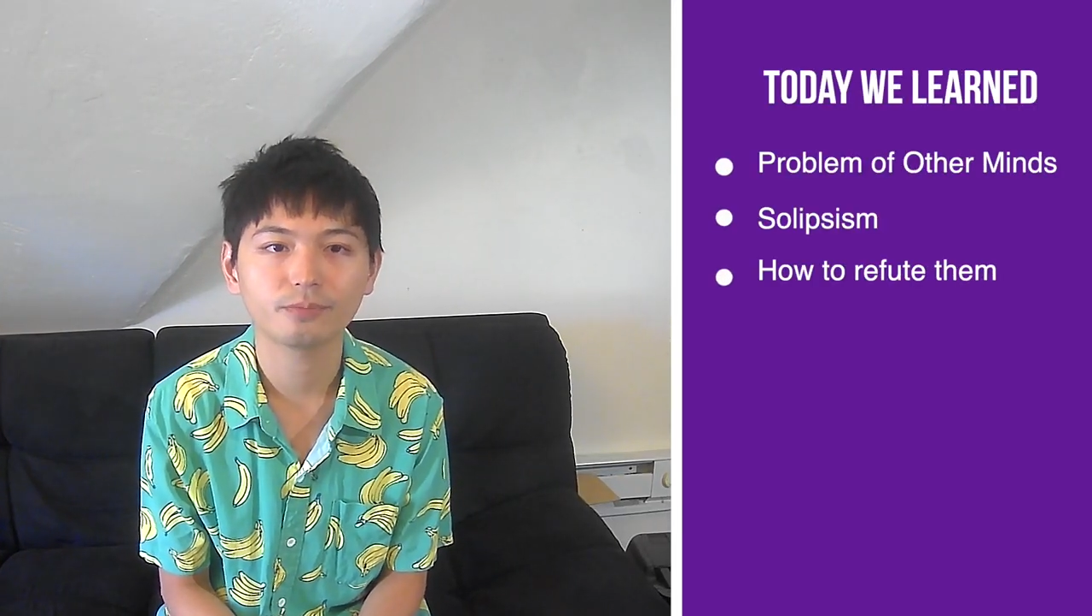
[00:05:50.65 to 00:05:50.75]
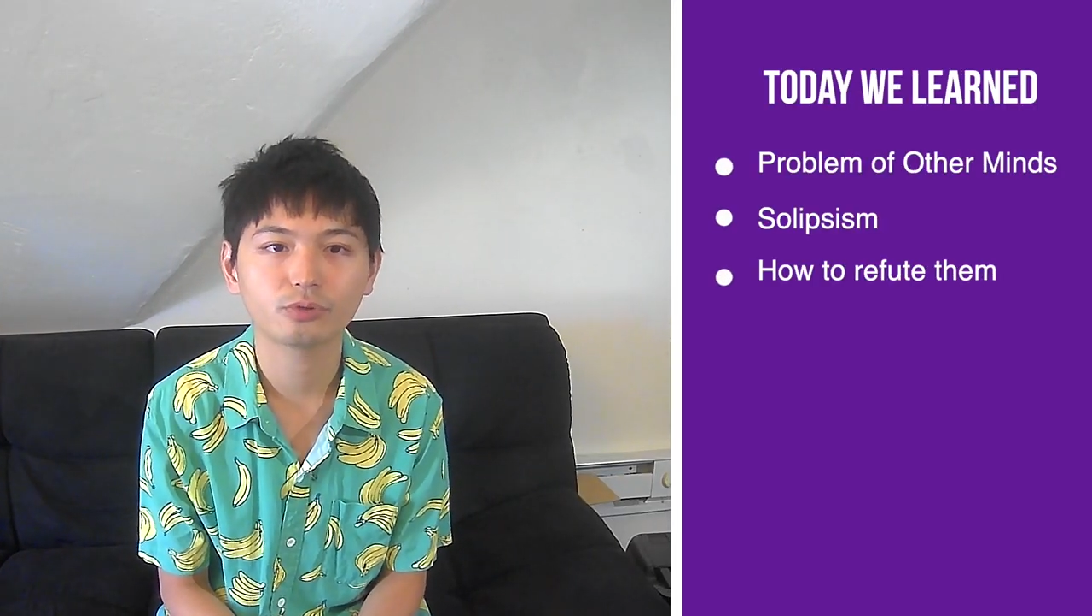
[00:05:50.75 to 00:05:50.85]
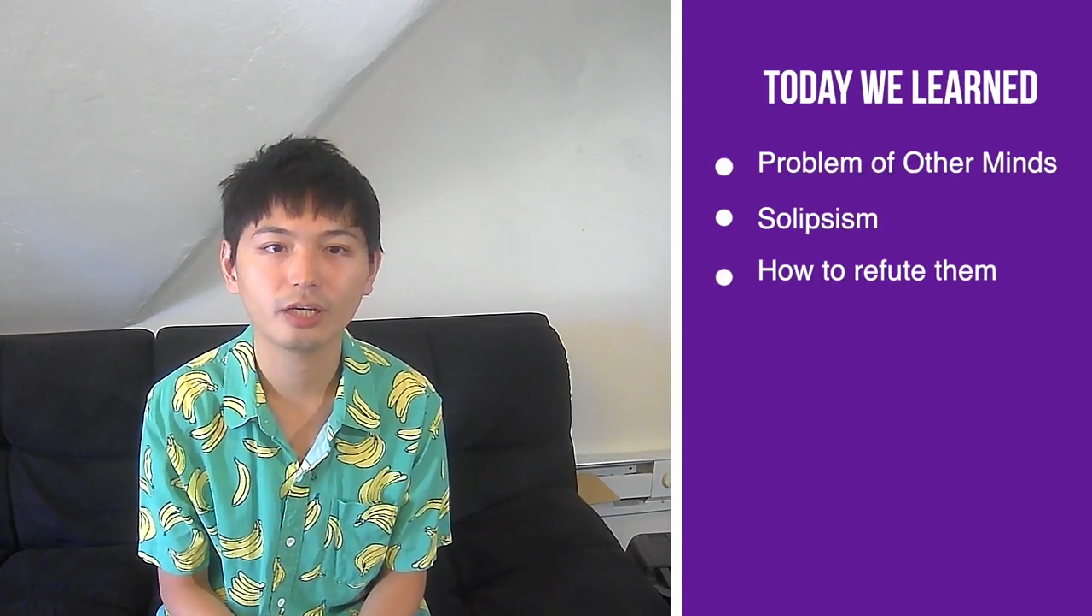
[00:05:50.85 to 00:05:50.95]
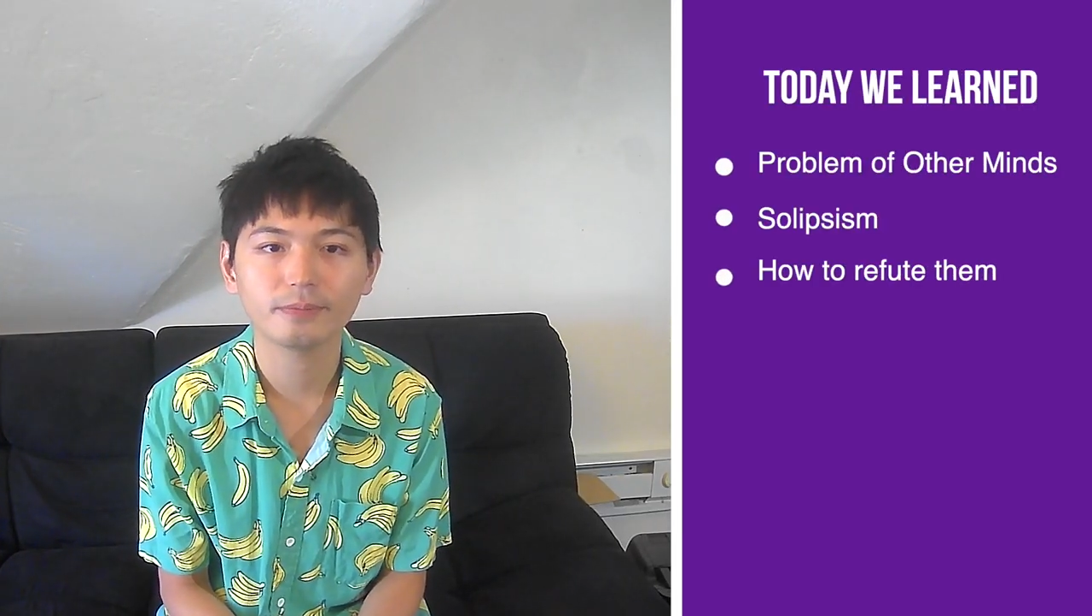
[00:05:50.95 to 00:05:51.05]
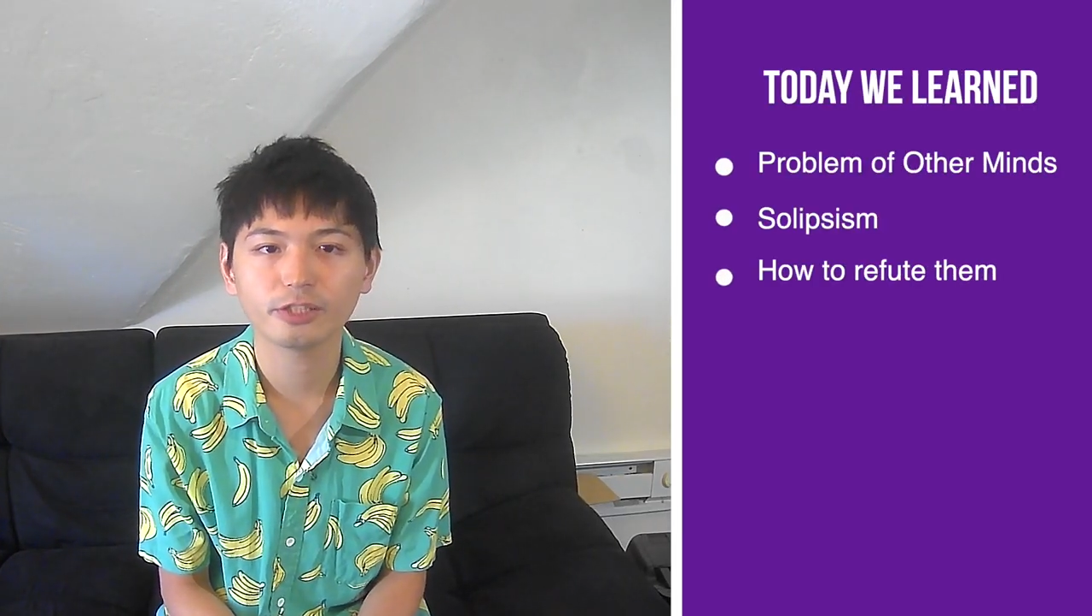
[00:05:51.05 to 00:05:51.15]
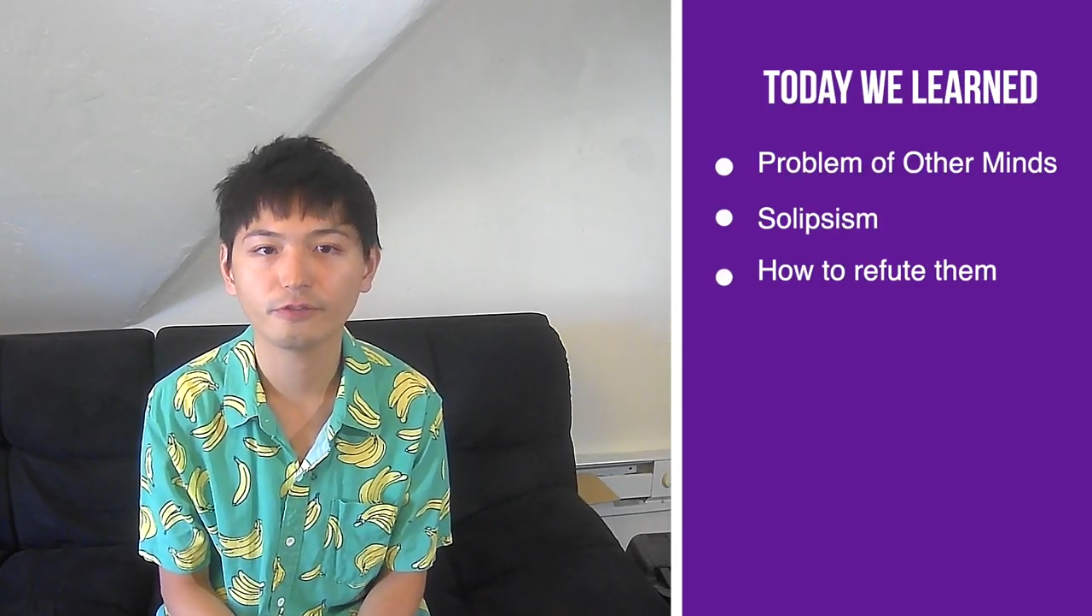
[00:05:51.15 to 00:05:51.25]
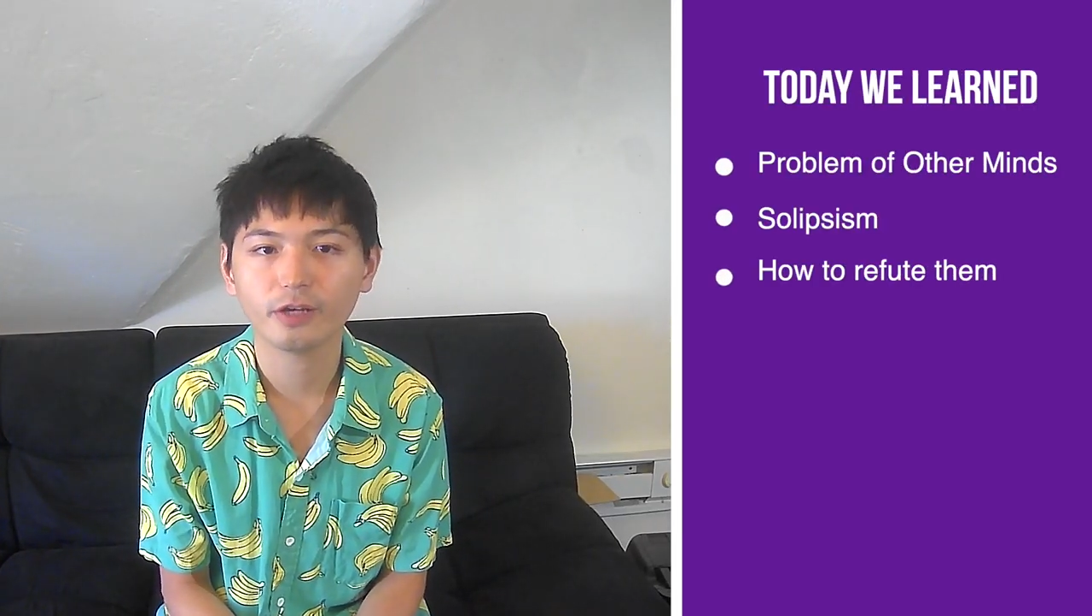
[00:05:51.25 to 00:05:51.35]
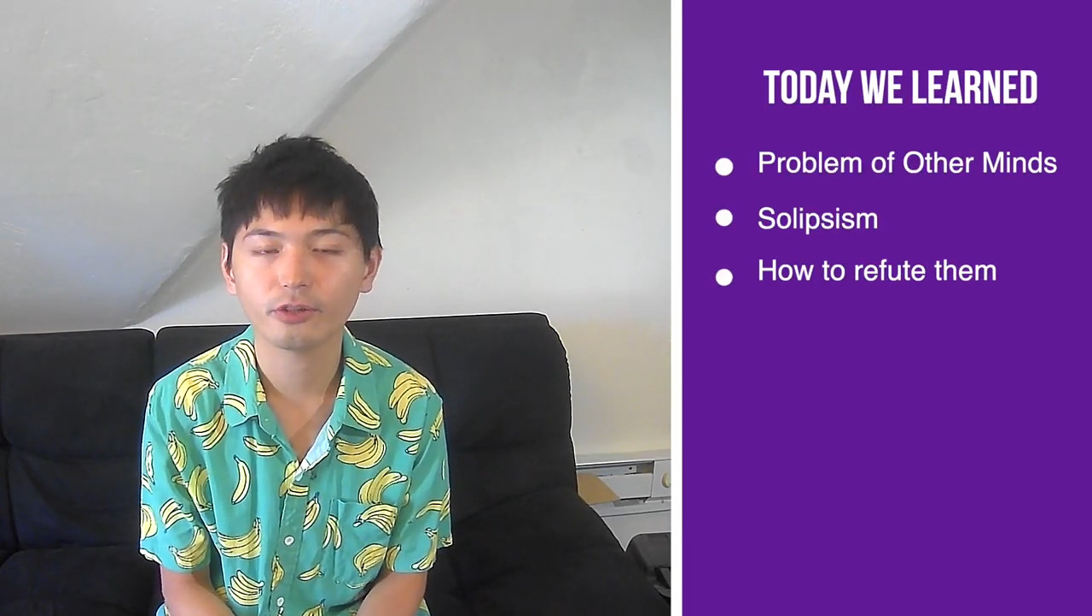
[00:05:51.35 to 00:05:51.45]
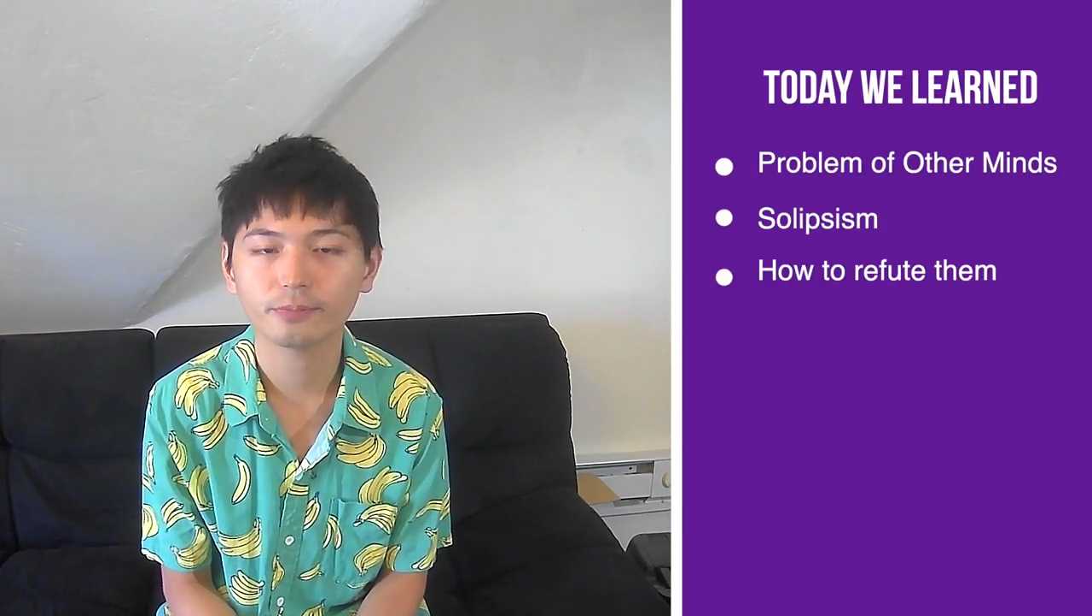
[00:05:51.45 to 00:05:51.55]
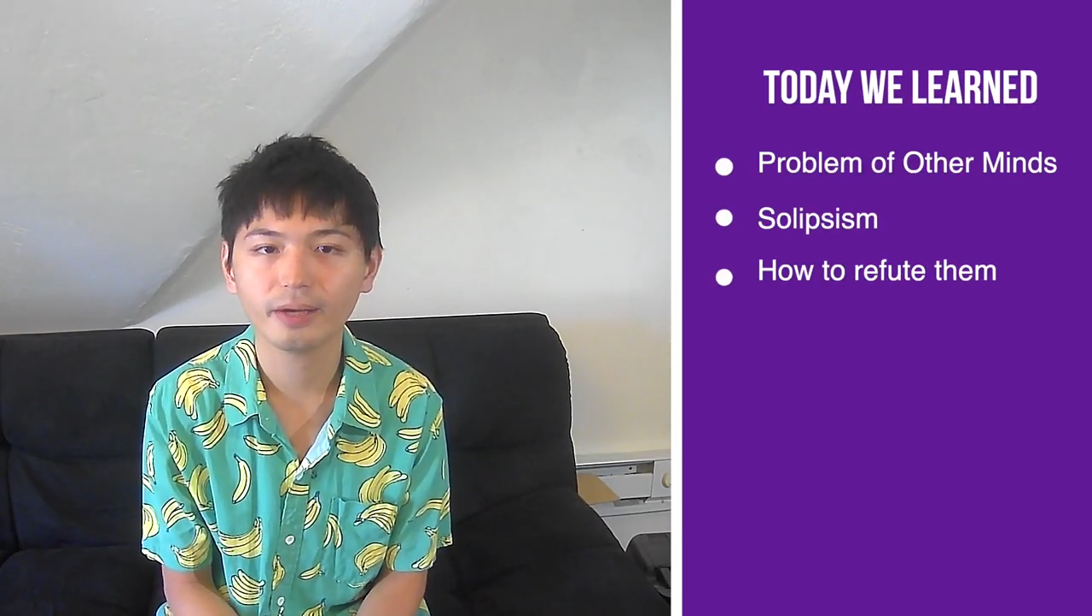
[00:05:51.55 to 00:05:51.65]
problem of
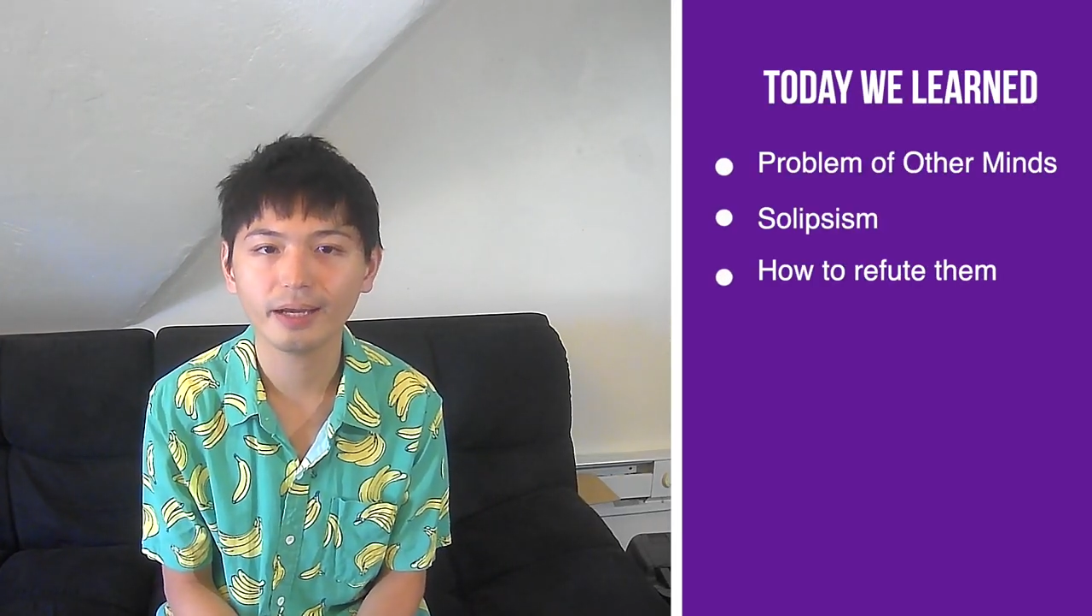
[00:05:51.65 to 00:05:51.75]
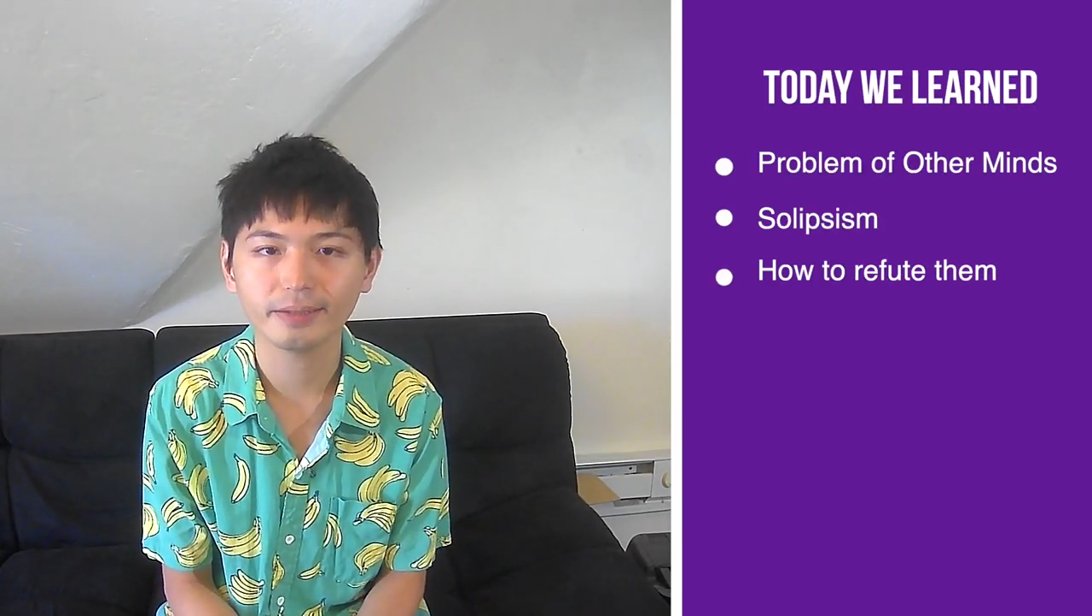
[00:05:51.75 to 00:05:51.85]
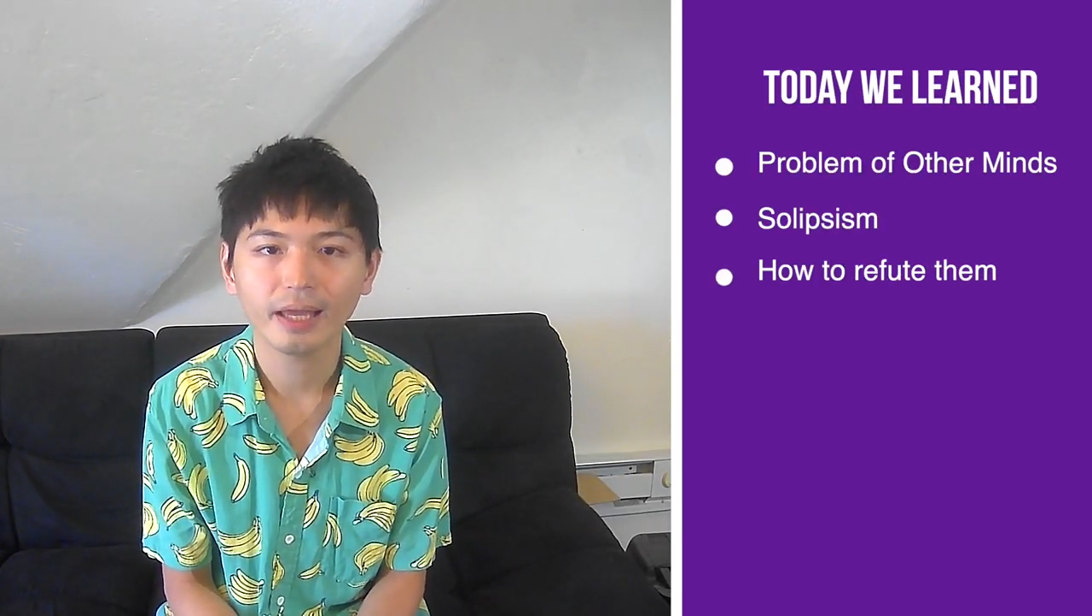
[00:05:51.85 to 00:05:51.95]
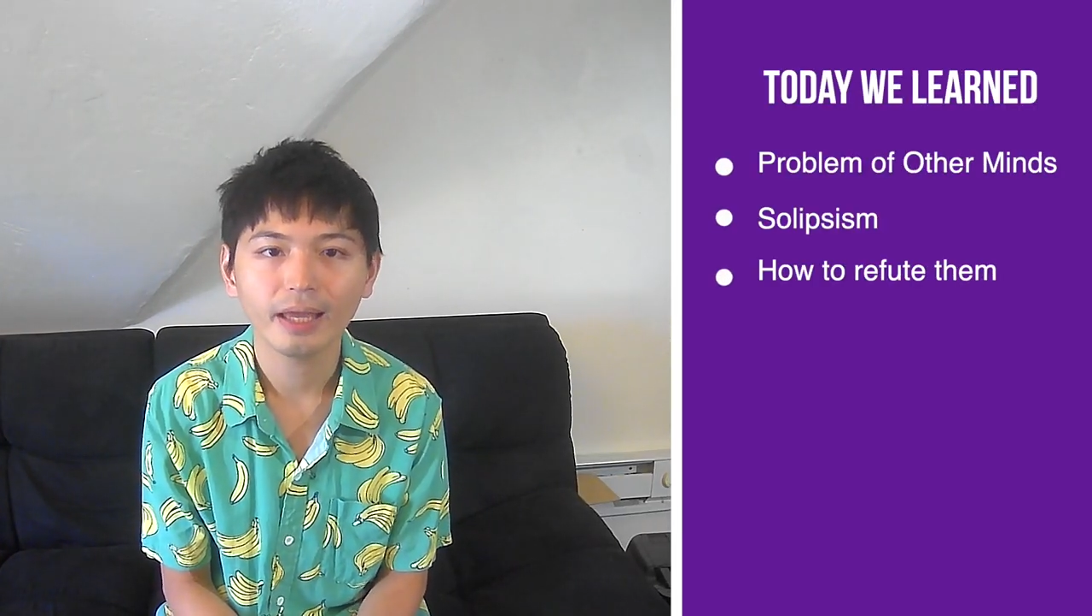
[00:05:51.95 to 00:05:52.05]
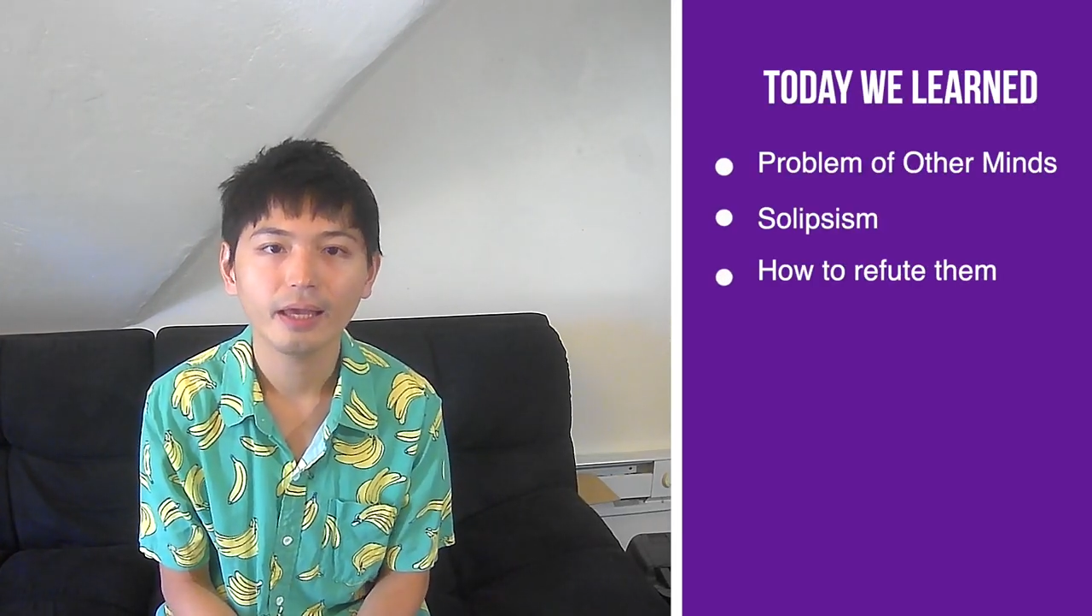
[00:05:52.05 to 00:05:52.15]
other minds,